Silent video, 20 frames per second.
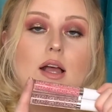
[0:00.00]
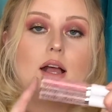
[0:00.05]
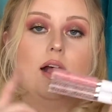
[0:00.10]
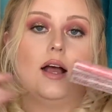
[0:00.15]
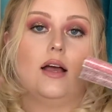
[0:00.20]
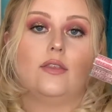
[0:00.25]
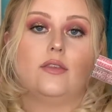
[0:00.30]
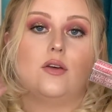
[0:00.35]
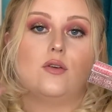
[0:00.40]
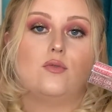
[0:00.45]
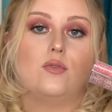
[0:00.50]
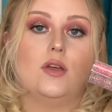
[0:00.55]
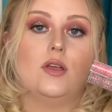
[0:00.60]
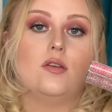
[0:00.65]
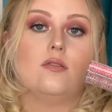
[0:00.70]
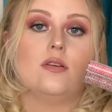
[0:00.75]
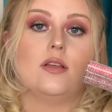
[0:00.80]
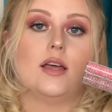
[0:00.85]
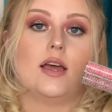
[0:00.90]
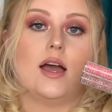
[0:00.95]
and they're
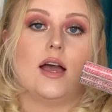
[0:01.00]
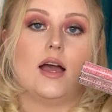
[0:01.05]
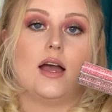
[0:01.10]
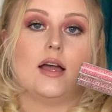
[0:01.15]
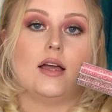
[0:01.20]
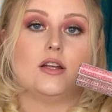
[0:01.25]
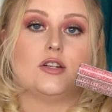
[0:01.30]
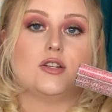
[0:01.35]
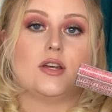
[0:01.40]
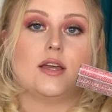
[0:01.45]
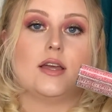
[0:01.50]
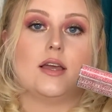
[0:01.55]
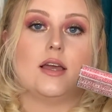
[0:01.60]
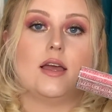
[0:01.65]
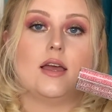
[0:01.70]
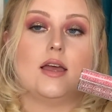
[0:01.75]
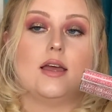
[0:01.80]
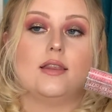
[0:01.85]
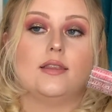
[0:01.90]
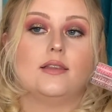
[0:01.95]
really
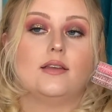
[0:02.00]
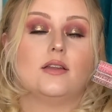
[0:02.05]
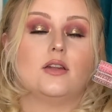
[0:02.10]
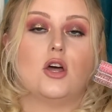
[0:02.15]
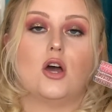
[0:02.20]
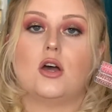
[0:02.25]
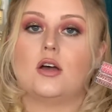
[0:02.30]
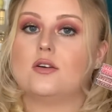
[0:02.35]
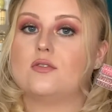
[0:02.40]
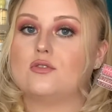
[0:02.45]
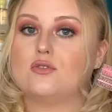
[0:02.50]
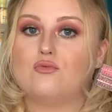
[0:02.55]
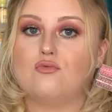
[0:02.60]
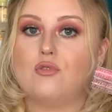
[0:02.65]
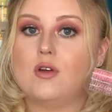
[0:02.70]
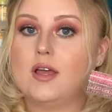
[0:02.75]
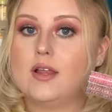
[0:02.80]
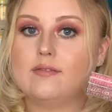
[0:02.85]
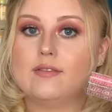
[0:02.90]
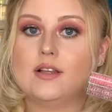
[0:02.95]
hydrating. They're not
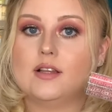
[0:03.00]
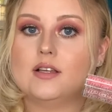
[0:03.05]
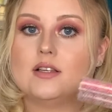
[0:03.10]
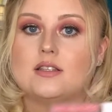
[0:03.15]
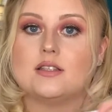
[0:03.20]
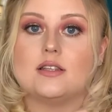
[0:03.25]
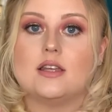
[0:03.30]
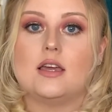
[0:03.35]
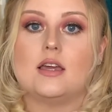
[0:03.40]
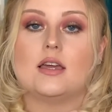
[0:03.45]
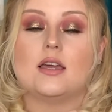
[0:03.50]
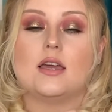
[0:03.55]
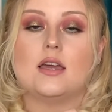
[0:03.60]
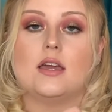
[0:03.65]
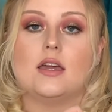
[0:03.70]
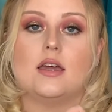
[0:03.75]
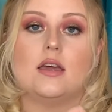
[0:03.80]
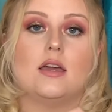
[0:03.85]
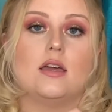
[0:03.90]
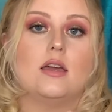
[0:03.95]
really
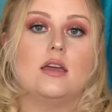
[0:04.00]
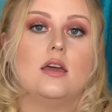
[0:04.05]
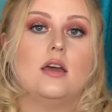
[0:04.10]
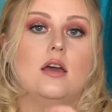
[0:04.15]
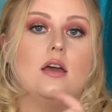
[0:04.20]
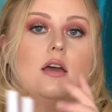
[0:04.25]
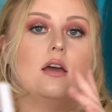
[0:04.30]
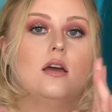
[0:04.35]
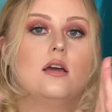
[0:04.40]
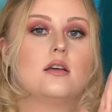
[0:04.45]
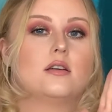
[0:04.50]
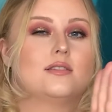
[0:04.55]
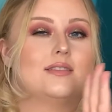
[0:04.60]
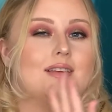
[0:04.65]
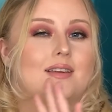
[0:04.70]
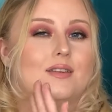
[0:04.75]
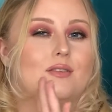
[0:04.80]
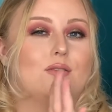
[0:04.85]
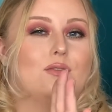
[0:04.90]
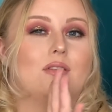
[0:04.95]
sticky, because
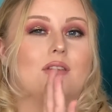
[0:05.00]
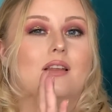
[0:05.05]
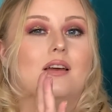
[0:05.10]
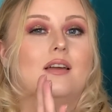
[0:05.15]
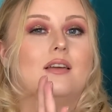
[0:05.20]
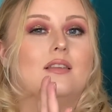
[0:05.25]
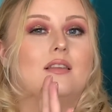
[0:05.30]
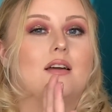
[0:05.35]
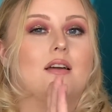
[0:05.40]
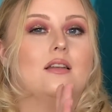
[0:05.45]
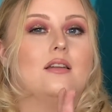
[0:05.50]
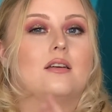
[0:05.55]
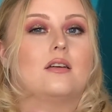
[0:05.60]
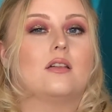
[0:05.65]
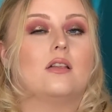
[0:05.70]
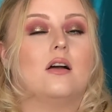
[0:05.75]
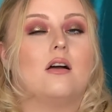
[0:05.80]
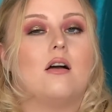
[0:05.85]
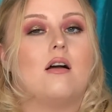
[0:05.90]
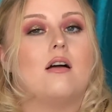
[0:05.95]
I don't like that in a
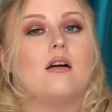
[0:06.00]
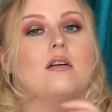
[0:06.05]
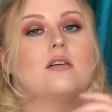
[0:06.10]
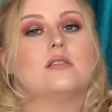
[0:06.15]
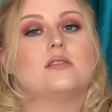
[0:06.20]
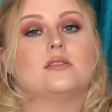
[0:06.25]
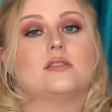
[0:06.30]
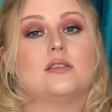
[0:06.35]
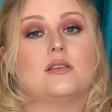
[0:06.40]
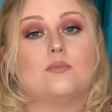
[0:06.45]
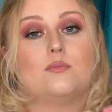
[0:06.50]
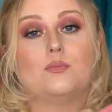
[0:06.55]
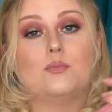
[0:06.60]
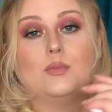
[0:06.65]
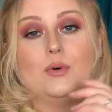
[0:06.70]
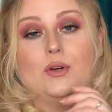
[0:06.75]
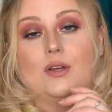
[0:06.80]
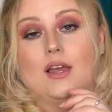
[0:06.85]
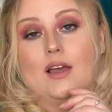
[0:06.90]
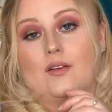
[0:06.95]
gloss.
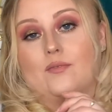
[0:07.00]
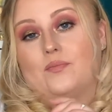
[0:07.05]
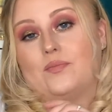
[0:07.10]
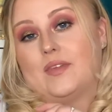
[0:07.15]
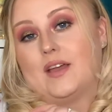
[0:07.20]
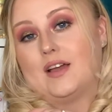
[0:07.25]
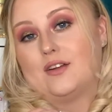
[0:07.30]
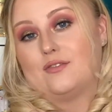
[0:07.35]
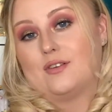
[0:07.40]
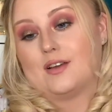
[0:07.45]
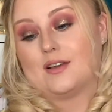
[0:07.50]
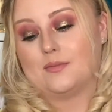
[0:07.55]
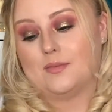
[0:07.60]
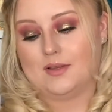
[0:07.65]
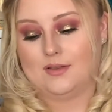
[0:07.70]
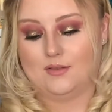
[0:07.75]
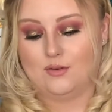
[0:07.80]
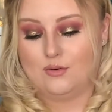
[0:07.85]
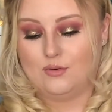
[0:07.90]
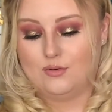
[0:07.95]
But yeah, I'd
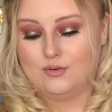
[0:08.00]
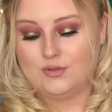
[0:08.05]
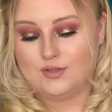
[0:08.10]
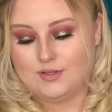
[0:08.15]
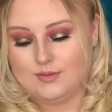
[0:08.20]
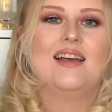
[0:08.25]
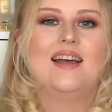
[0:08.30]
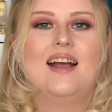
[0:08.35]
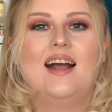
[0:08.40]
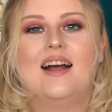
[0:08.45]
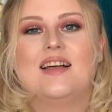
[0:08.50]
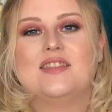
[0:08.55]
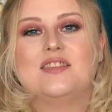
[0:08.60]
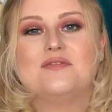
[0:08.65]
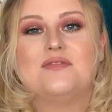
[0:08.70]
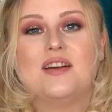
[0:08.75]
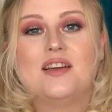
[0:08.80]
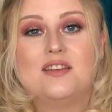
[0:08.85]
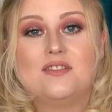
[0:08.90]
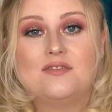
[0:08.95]
recommend those. And the
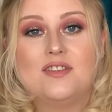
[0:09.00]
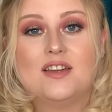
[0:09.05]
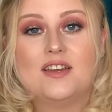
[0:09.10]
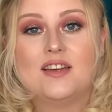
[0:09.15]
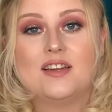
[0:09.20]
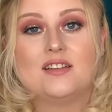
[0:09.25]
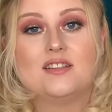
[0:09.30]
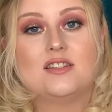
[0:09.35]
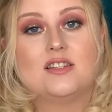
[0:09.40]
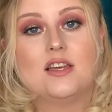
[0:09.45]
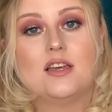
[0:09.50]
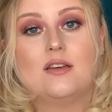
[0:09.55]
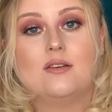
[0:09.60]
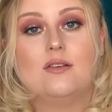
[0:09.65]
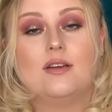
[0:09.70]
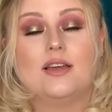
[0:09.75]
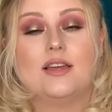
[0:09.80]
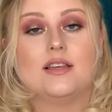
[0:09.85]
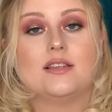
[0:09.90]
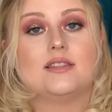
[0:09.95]
final thing I'd do
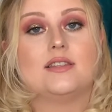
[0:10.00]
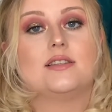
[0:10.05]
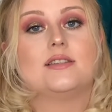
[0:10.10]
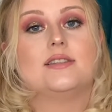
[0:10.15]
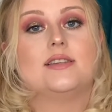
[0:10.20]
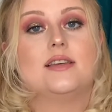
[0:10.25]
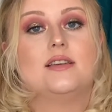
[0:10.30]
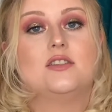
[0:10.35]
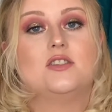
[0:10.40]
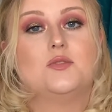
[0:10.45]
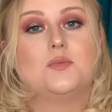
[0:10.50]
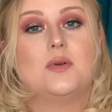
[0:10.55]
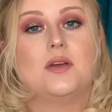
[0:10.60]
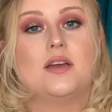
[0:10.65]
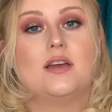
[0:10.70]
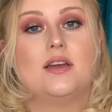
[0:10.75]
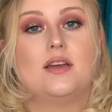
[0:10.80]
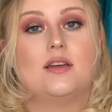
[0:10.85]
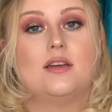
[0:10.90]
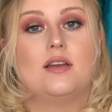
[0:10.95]
is setting
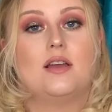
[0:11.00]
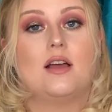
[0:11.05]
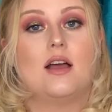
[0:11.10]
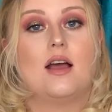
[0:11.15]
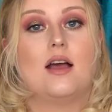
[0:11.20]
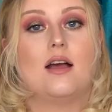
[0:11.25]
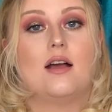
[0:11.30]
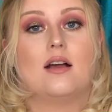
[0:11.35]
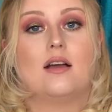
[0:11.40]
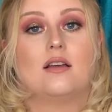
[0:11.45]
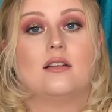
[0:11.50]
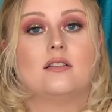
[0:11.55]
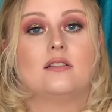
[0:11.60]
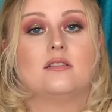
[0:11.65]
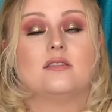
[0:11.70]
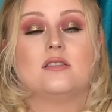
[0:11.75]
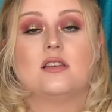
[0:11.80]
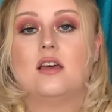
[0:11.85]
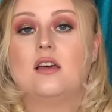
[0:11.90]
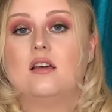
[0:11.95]
spray,
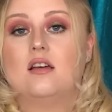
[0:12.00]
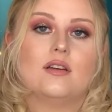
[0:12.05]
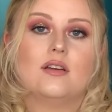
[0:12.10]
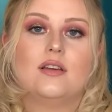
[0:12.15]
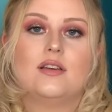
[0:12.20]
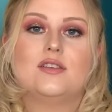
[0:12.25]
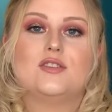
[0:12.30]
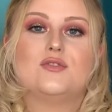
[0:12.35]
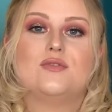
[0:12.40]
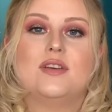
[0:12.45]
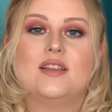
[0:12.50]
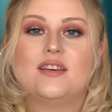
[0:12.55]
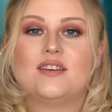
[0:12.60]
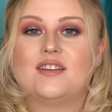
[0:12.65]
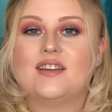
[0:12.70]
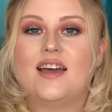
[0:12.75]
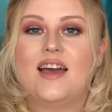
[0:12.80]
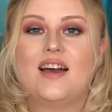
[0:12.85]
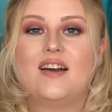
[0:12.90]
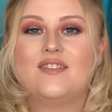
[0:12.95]
and It's really going
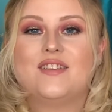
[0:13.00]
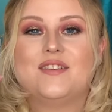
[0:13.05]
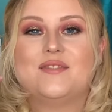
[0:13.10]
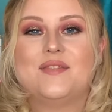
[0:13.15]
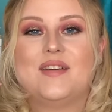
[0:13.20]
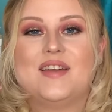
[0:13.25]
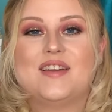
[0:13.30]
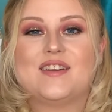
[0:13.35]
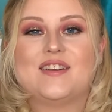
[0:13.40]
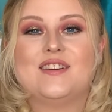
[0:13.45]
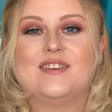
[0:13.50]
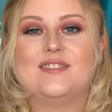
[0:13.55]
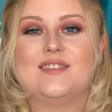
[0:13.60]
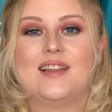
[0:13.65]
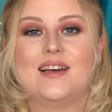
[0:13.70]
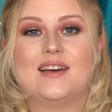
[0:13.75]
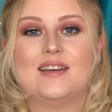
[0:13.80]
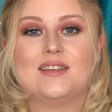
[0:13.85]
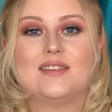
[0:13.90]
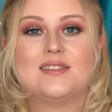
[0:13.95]
to help your makeup
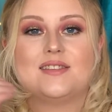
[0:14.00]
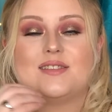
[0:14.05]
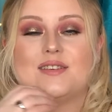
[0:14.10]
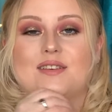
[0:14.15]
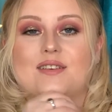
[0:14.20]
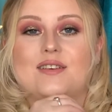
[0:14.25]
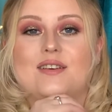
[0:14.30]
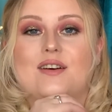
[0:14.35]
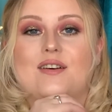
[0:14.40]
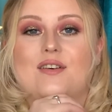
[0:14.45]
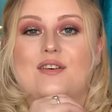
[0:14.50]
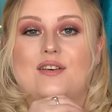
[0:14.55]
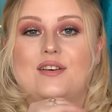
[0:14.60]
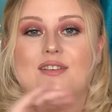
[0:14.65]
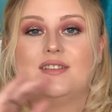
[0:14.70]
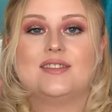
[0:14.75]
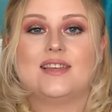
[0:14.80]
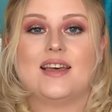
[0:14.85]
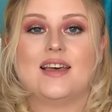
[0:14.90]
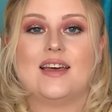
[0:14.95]
last all
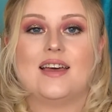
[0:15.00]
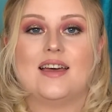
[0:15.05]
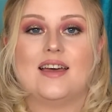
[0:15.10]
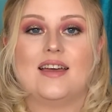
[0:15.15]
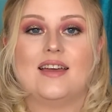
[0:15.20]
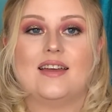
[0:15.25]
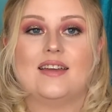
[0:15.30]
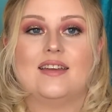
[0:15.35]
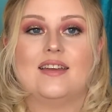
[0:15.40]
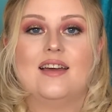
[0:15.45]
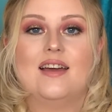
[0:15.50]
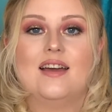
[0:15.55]
day,